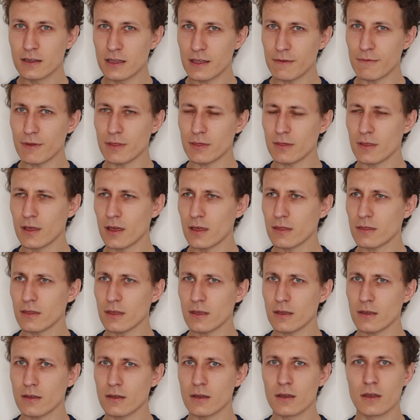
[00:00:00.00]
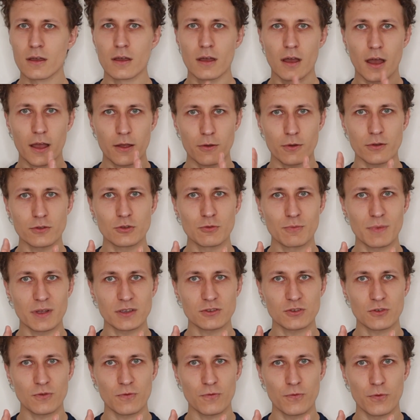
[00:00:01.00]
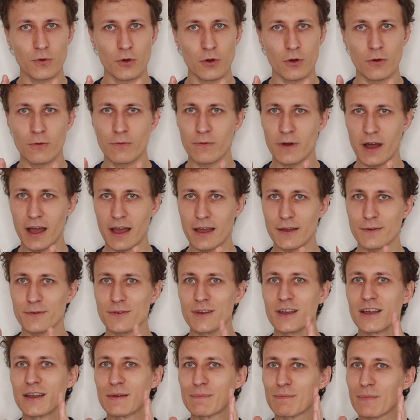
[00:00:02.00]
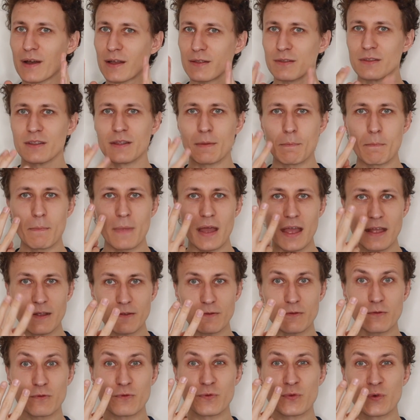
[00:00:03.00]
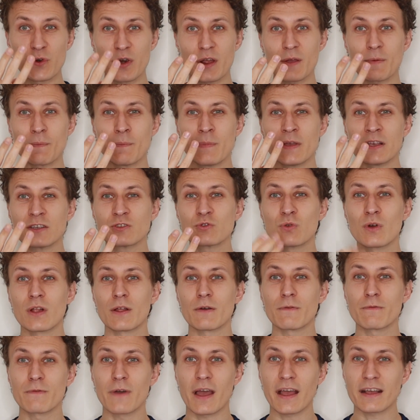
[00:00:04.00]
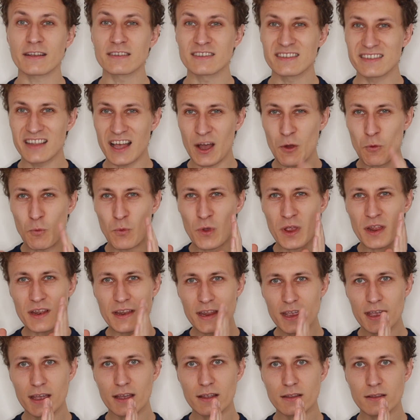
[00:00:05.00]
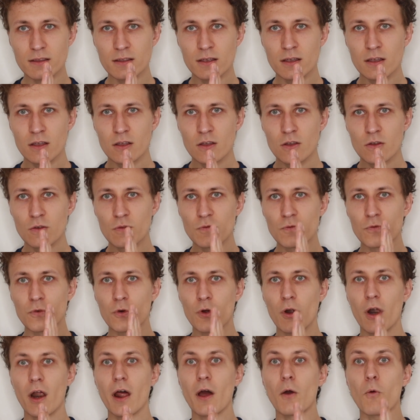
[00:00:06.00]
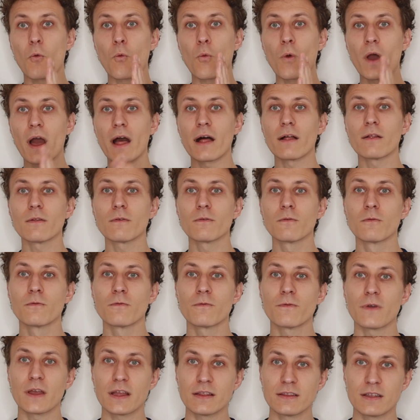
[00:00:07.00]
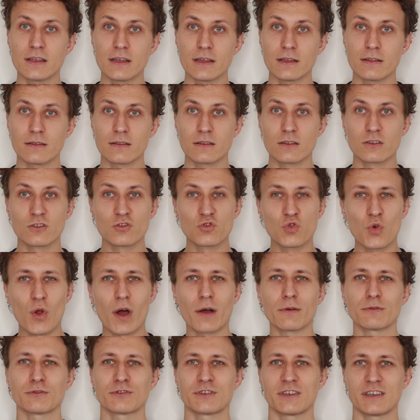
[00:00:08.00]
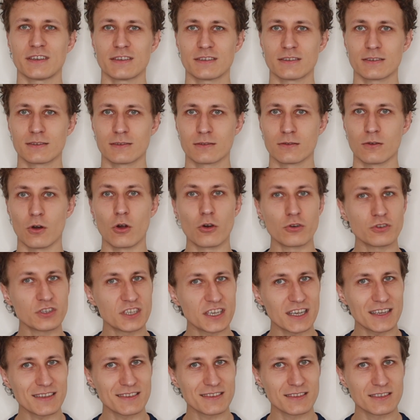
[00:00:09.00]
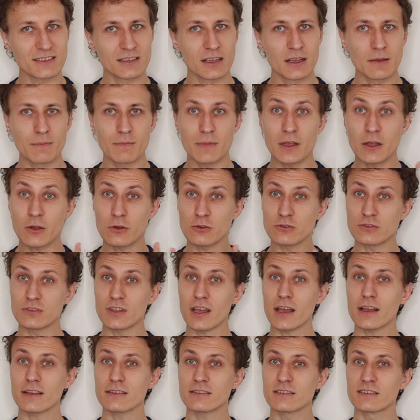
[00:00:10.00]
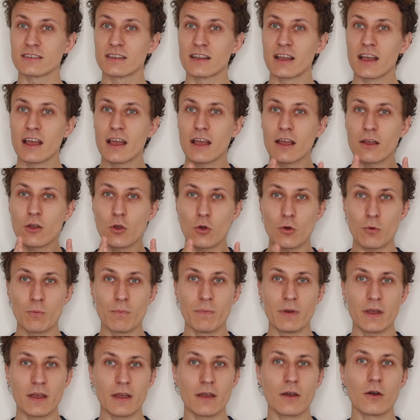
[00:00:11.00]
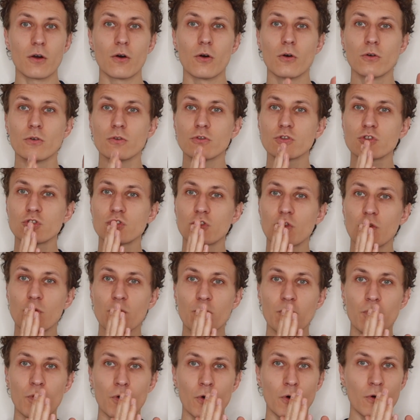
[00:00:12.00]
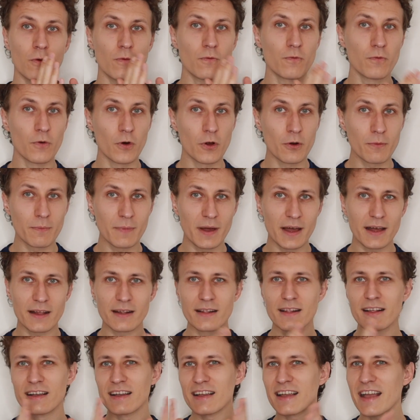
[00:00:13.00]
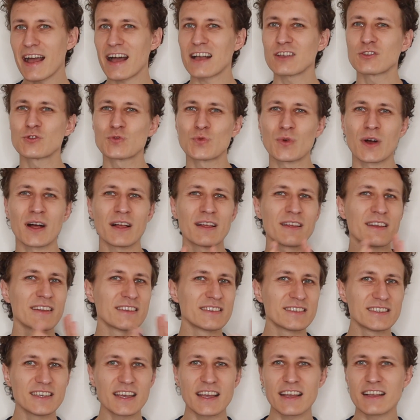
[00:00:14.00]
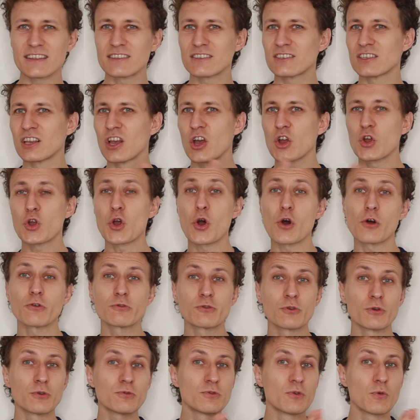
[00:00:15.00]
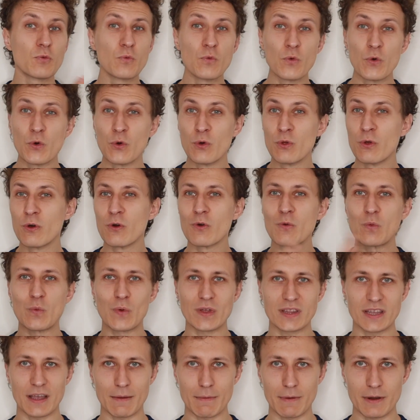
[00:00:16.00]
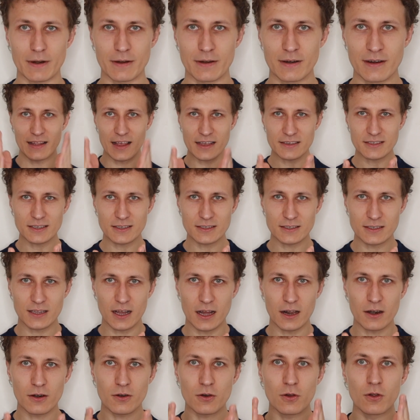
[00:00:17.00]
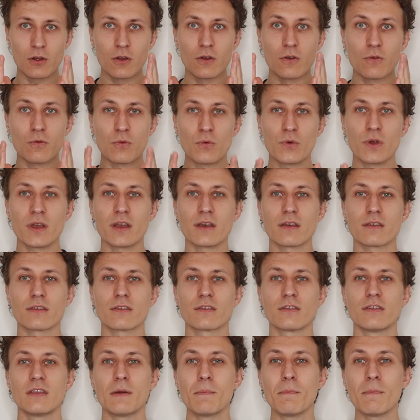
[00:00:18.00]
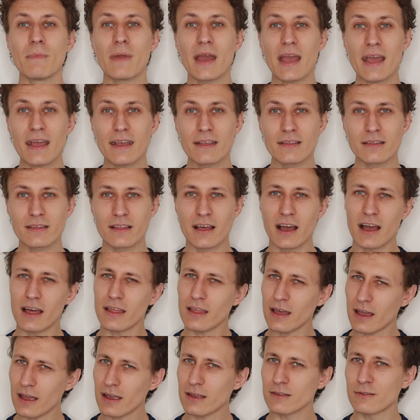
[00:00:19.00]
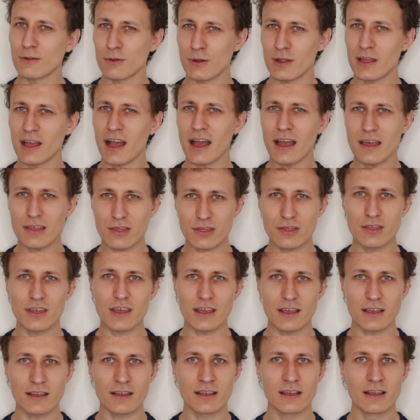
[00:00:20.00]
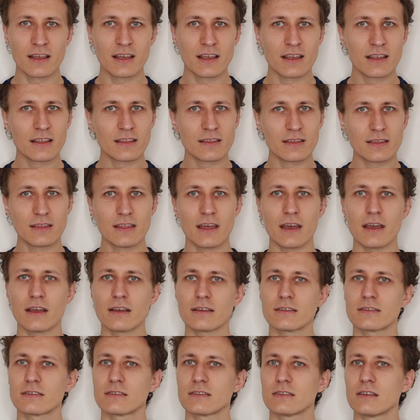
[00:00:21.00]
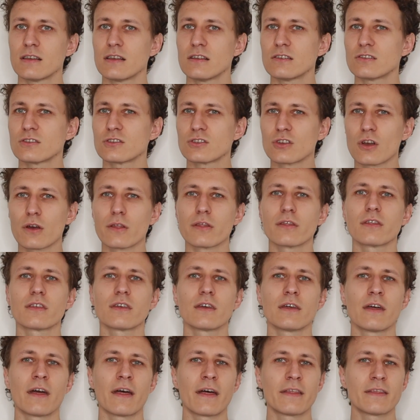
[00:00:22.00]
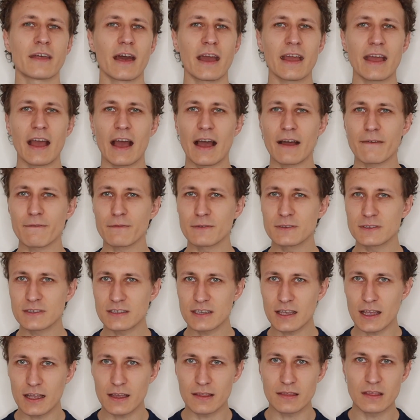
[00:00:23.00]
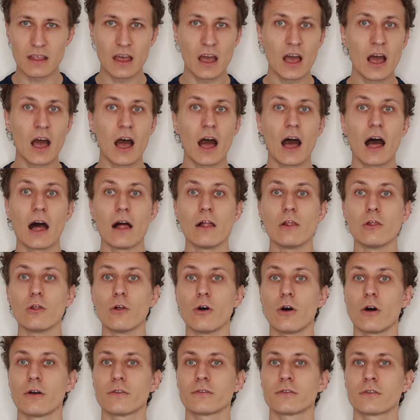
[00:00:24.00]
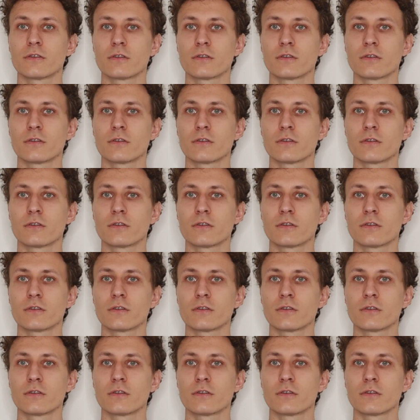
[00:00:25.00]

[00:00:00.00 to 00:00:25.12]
Even I think I'm going to mention 4 or 5, but main 3 visual effects that we need for a well-fitting trousers or jeans, because this could be also for formal, casual, jeans, cotton, wool, whatever. Let's start with the main, and actually I think this is something that I have seen a lot.